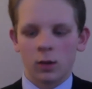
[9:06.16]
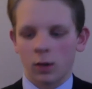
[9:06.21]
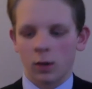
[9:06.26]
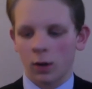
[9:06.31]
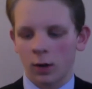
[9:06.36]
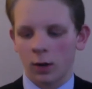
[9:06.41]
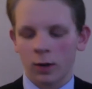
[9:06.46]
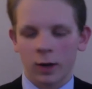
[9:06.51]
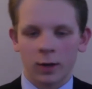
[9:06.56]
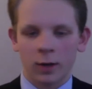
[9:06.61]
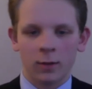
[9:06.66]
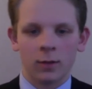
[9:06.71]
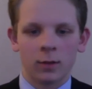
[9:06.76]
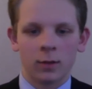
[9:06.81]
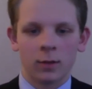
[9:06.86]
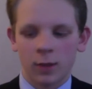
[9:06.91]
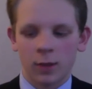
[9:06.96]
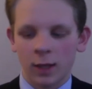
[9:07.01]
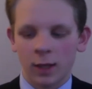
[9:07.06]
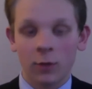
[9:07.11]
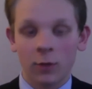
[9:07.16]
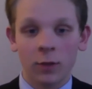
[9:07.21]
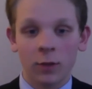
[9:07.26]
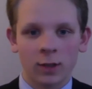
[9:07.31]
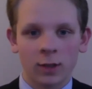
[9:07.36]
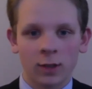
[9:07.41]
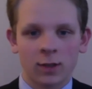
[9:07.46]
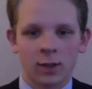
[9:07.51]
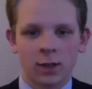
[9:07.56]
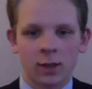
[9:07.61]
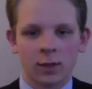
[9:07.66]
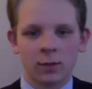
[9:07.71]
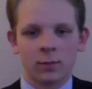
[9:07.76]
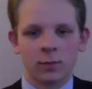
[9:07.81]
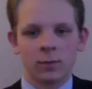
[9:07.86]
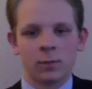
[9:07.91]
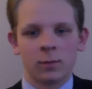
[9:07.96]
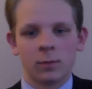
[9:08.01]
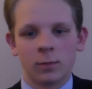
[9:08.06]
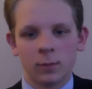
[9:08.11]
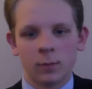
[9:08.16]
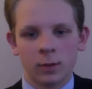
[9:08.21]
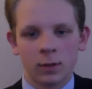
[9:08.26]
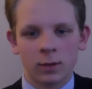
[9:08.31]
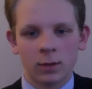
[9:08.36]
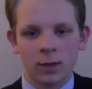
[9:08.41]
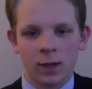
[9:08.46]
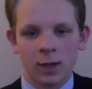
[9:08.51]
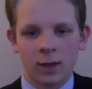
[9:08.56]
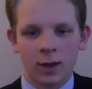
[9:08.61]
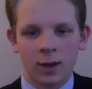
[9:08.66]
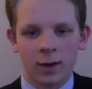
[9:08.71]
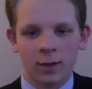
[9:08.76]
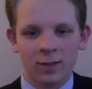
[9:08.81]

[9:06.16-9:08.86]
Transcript: All right. Thank you for listening. Take care.